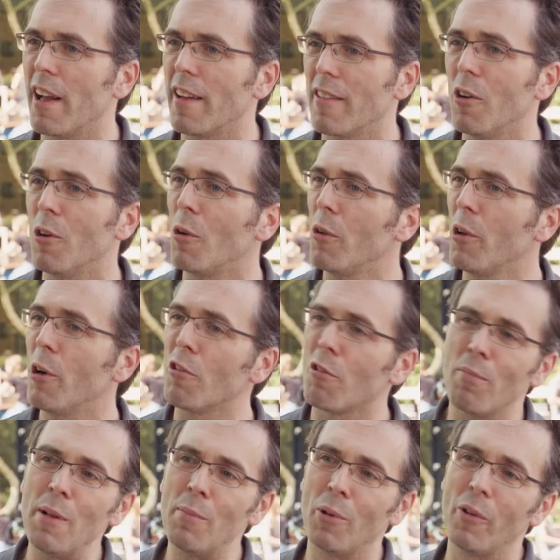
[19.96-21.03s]
at all
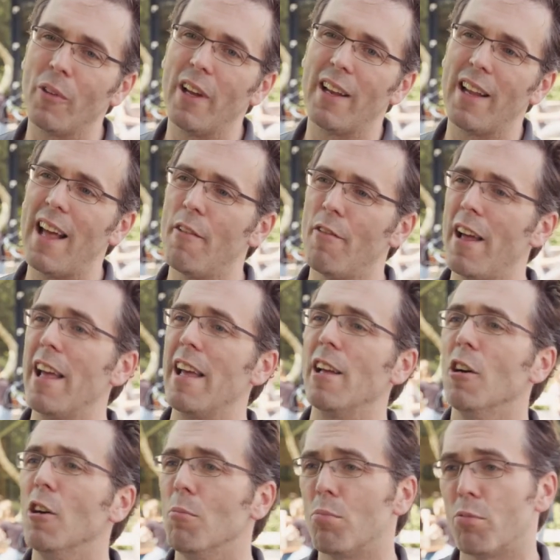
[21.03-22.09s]
those people that have
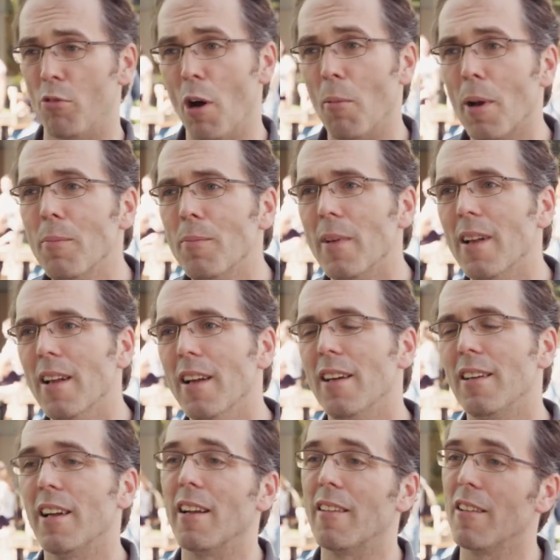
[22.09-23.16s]
a problem,
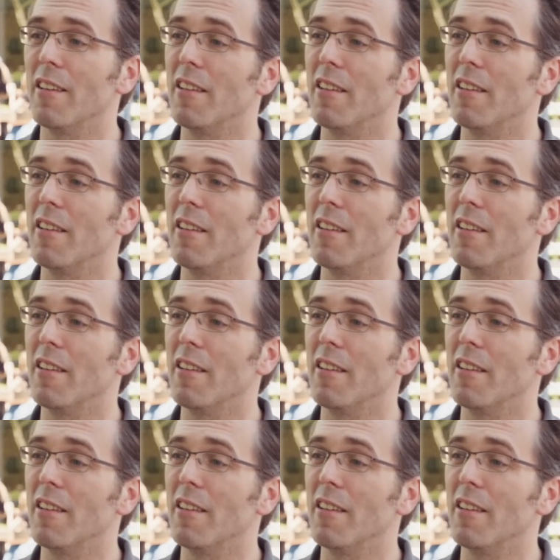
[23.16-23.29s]
that